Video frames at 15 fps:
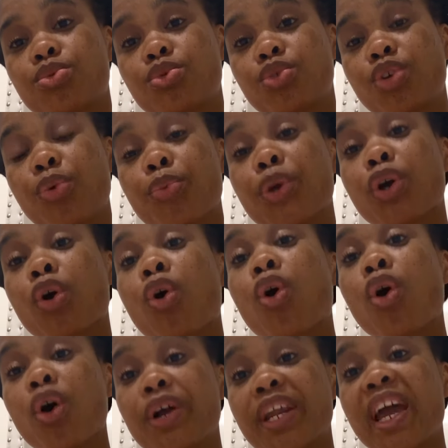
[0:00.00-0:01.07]

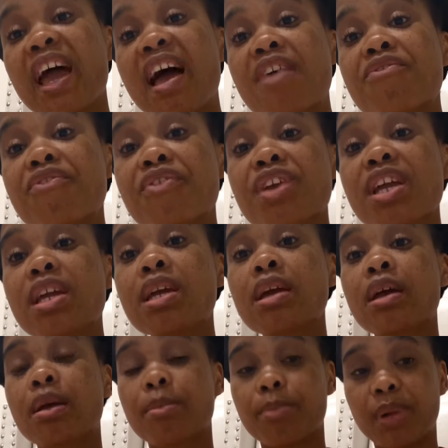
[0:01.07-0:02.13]
record every
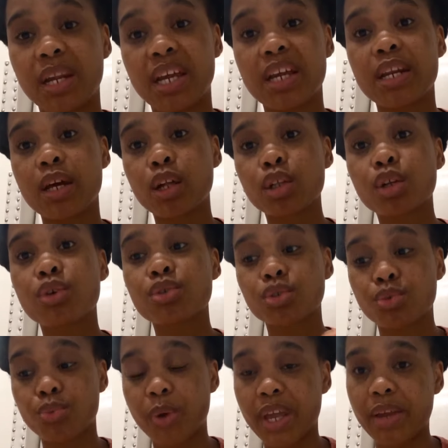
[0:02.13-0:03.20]
plan along the
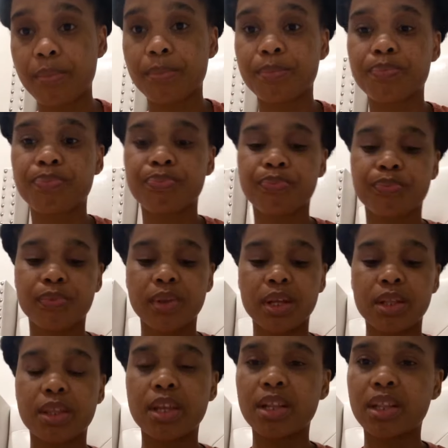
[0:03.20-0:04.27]
way,
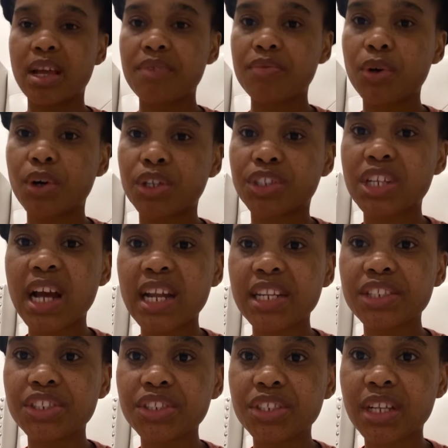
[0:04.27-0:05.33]
the level of
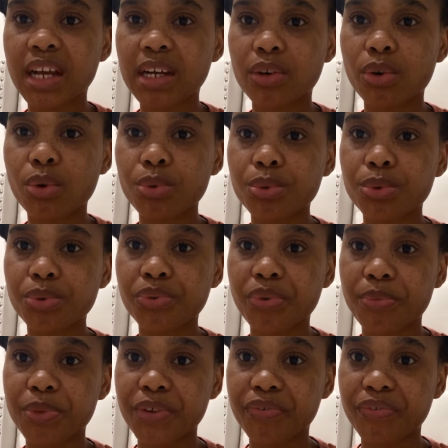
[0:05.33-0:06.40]
challenges that I go through from
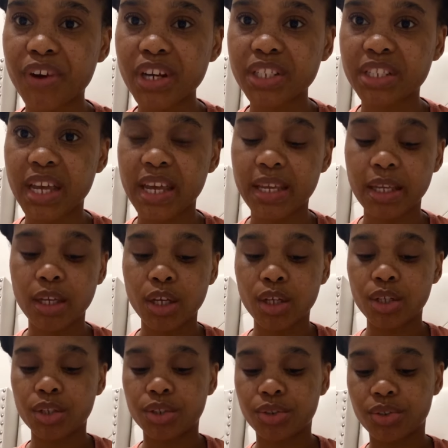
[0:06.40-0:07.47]
the first day
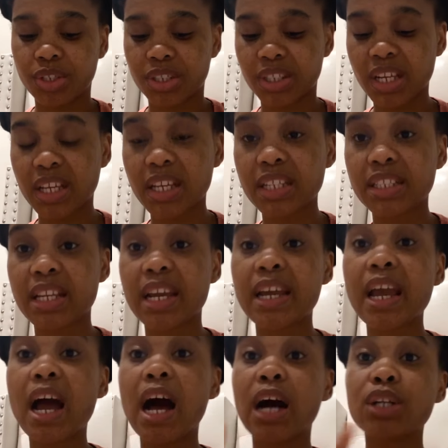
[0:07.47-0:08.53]
to the second day,
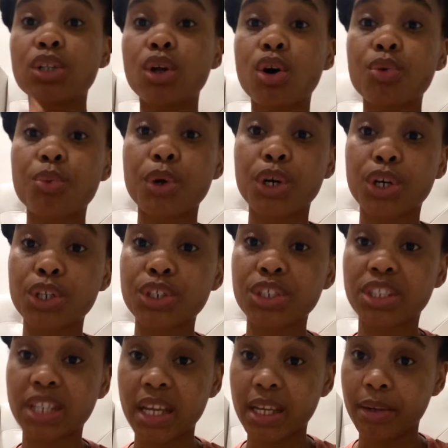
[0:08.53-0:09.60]
how long we're going to
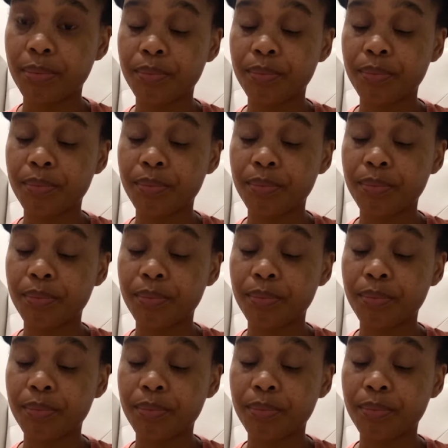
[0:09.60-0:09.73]
take